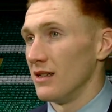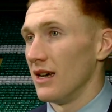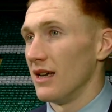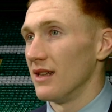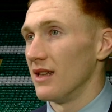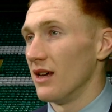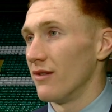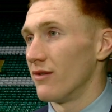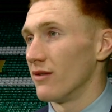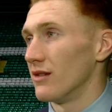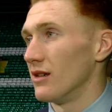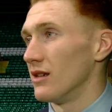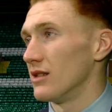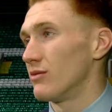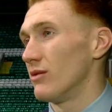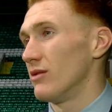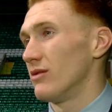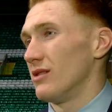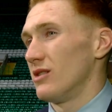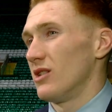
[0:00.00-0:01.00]
Yeah, definitely.
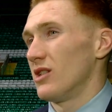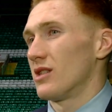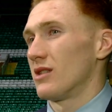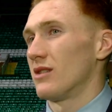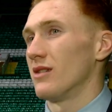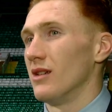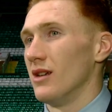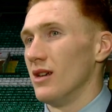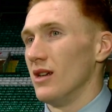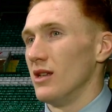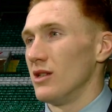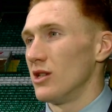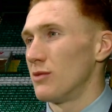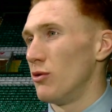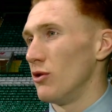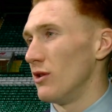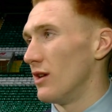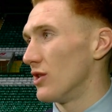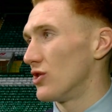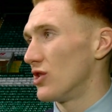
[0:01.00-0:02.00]
As well. Just
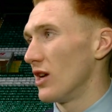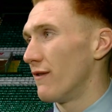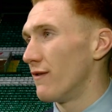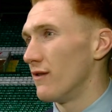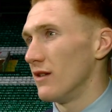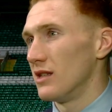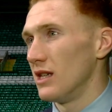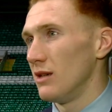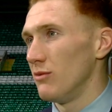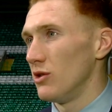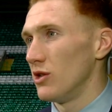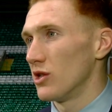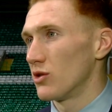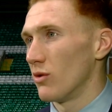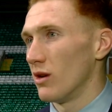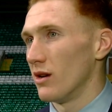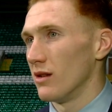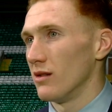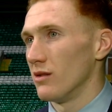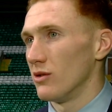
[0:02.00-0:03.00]
putting a shift to the team, you just
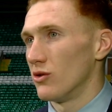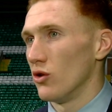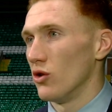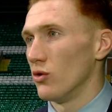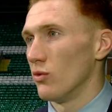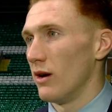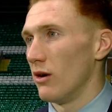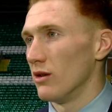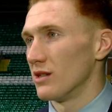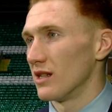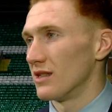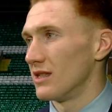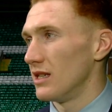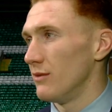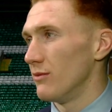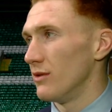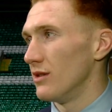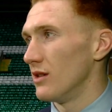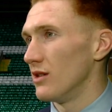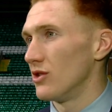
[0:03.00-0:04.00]
want to do well as a
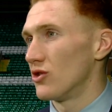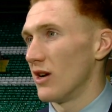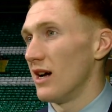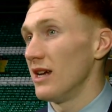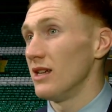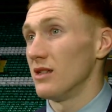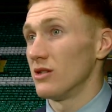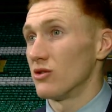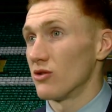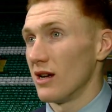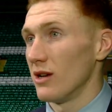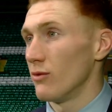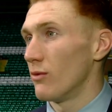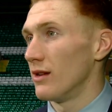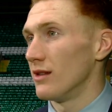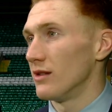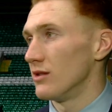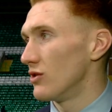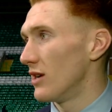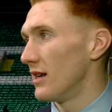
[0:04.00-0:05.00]
team and try
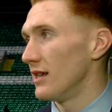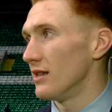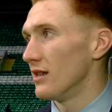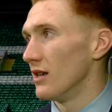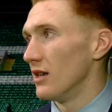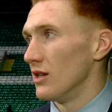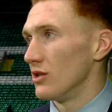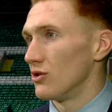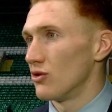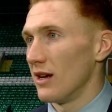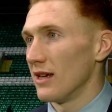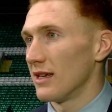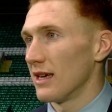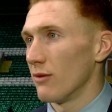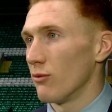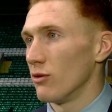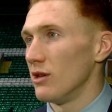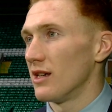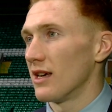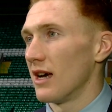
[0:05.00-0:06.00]
win, try
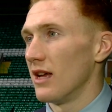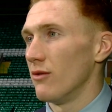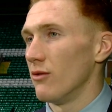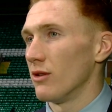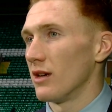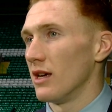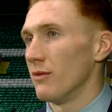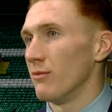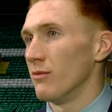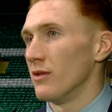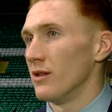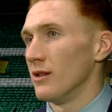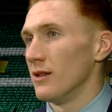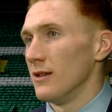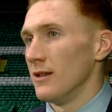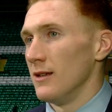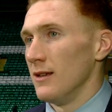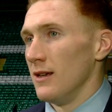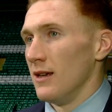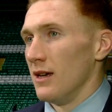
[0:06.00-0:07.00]
get what you can at the game.
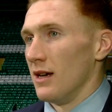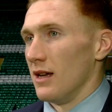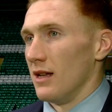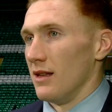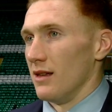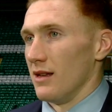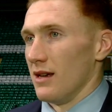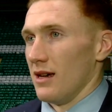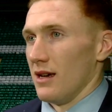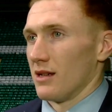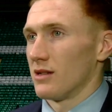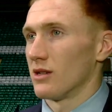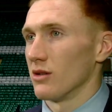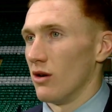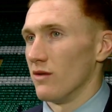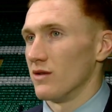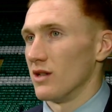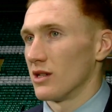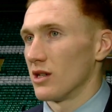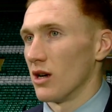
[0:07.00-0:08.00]
And
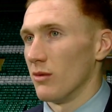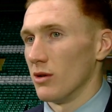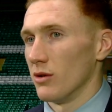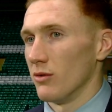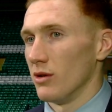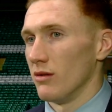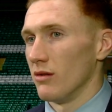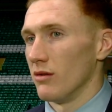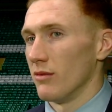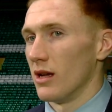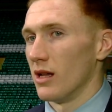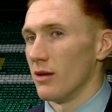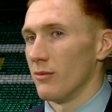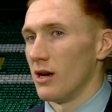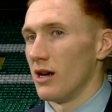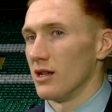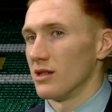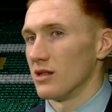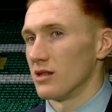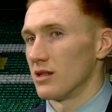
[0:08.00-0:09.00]
obviously coming away with the man of the
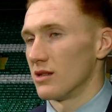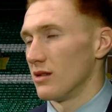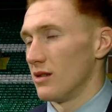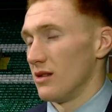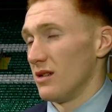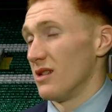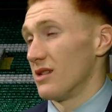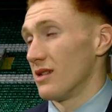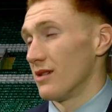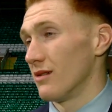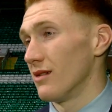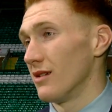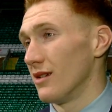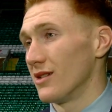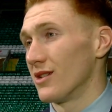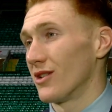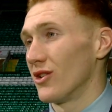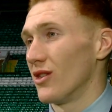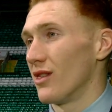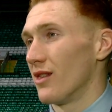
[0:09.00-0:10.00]
match,
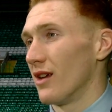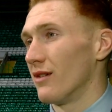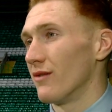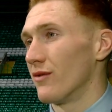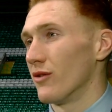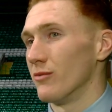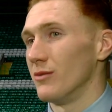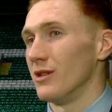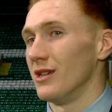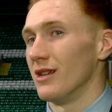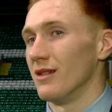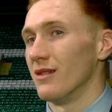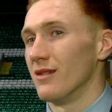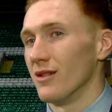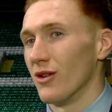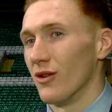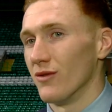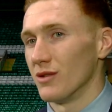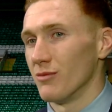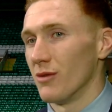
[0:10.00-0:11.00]
it's a good thing for me, and
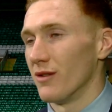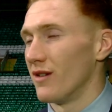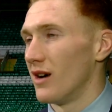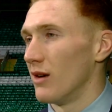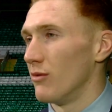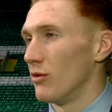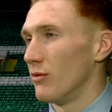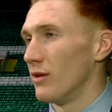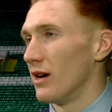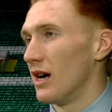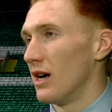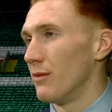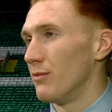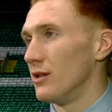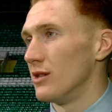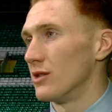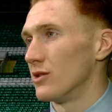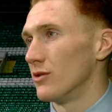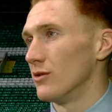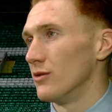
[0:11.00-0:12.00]
obviously my family will be
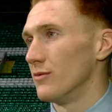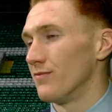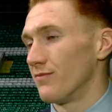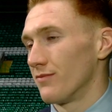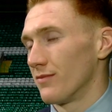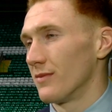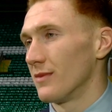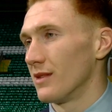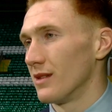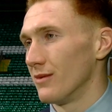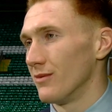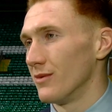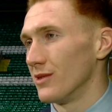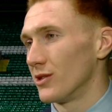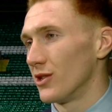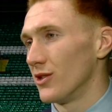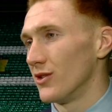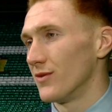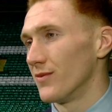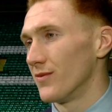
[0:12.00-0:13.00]
happy, so
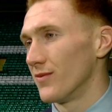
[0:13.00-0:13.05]
it's good.